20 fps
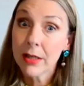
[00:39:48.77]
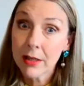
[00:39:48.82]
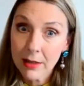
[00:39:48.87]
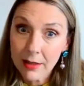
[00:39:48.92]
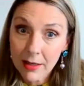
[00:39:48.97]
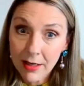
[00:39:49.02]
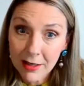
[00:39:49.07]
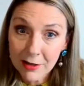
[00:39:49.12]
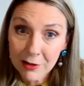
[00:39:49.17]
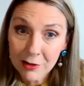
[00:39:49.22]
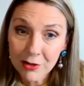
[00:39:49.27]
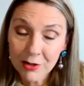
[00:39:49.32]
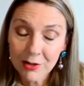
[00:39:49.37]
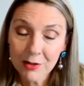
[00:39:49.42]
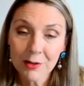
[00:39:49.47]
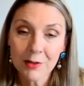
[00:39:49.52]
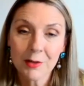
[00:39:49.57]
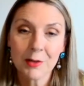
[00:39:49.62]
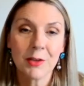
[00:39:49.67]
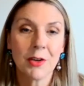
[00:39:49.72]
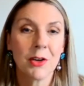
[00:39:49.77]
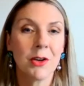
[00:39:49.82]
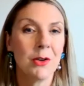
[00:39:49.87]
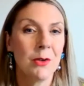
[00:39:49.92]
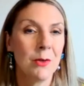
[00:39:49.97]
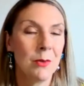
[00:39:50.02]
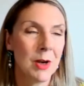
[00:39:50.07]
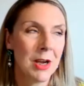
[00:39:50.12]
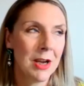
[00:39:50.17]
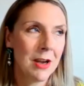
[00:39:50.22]
Collections,
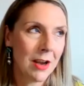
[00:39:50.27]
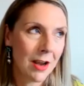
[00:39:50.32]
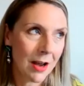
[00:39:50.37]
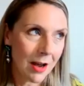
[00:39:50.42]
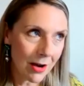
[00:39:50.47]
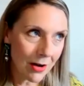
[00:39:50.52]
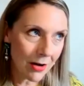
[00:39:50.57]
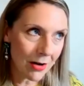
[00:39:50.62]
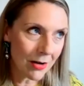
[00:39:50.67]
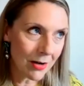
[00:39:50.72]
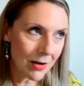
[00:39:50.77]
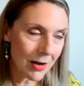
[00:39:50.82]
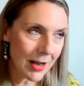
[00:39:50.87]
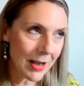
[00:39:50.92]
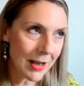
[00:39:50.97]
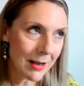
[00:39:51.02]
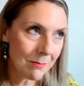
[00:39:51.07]
who are